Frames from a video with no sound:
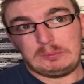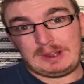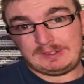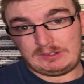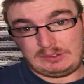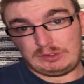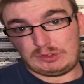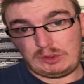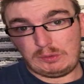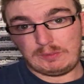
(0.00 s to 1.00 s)
But I've done
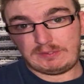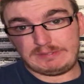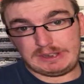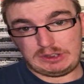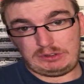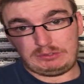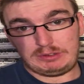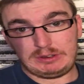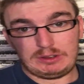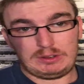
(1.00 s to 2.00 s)
2 other videos
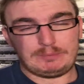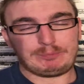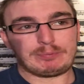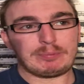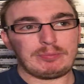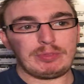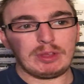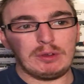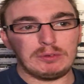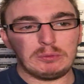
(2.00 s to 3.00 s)

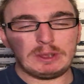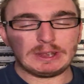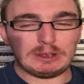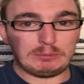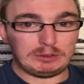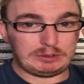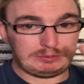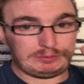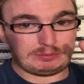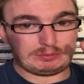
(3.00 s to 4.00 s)
over the weekend. One was
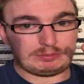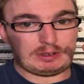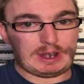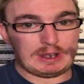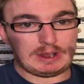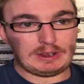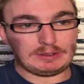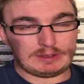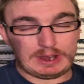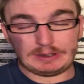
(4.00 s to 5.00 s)
Friday,
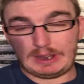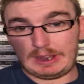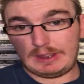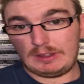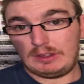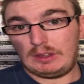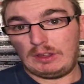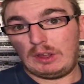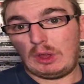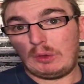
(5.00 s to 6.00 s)
Saturday,
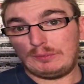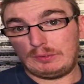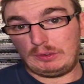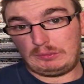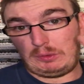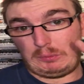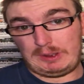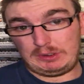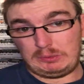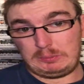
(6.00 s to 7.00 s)
but what
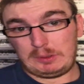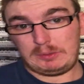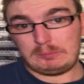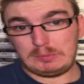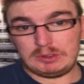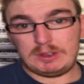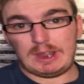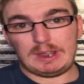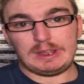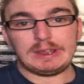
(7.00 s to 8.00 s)
went up
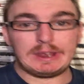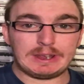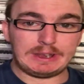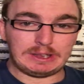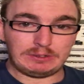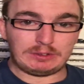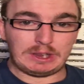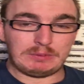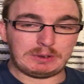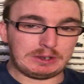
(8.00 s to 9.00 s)
Monday, okay,
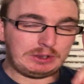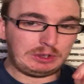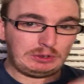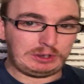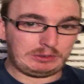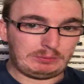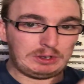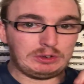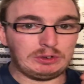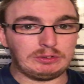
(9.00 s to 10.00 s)
yesterday when this
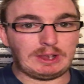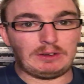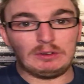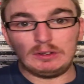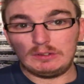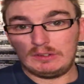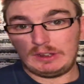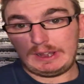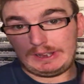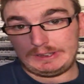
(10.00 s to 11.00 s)
video was out,
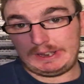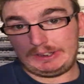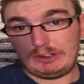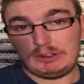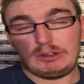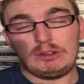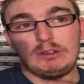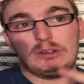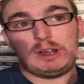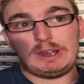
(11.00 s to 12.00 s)
and then
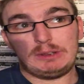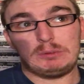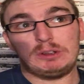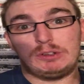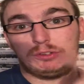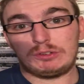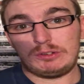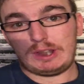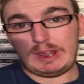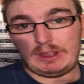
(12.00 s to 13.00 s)
I did one on
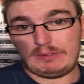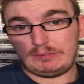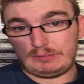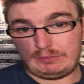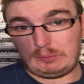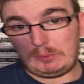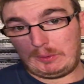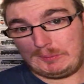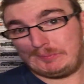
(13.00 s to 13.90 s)
Sunday for the football.